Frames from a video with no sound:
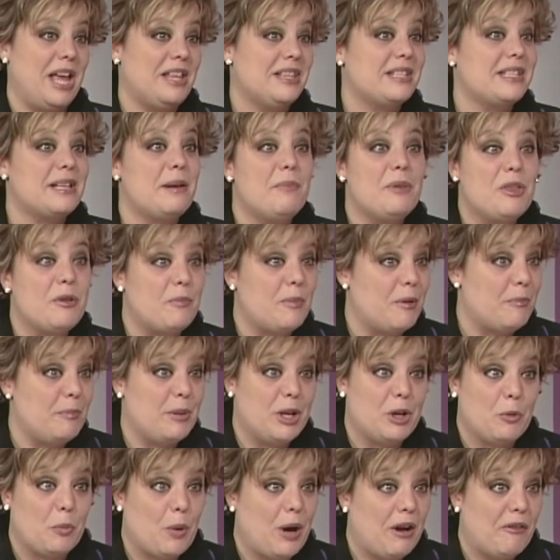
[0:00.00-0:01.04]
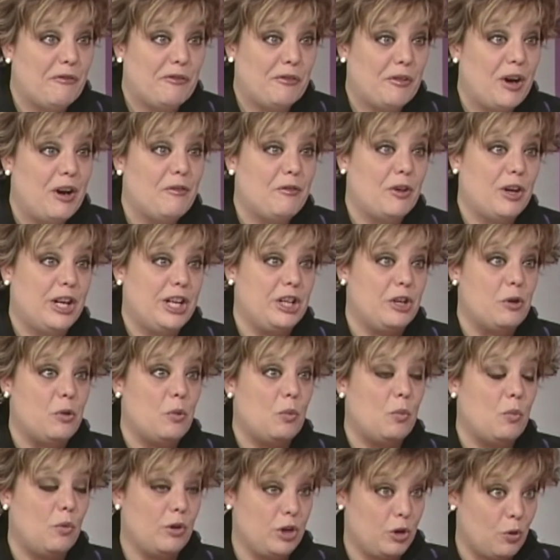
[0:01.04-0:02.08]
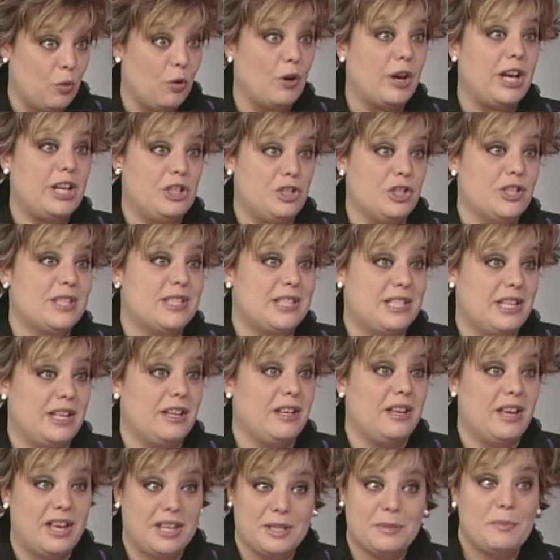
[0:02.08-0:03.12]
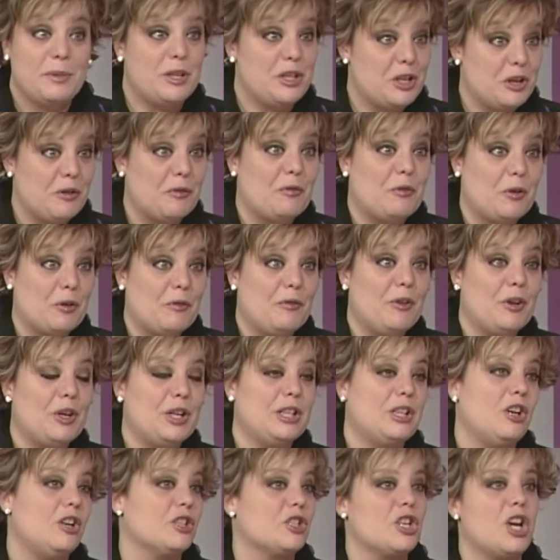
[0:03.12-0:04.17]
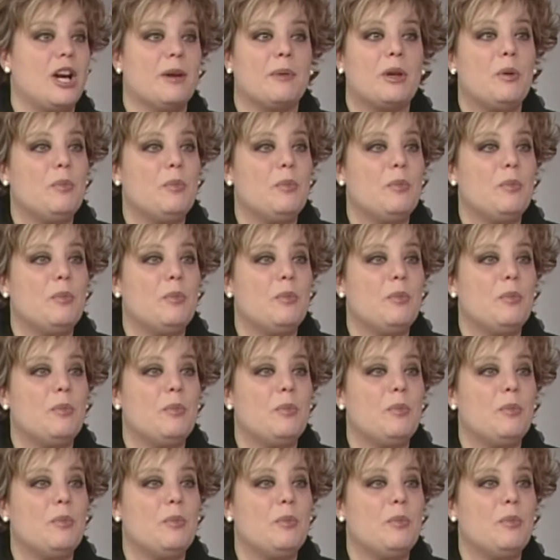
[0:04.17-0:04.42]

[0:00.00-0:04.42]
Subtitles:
And some of them have been around forever. I know your agency has been here for a very long time.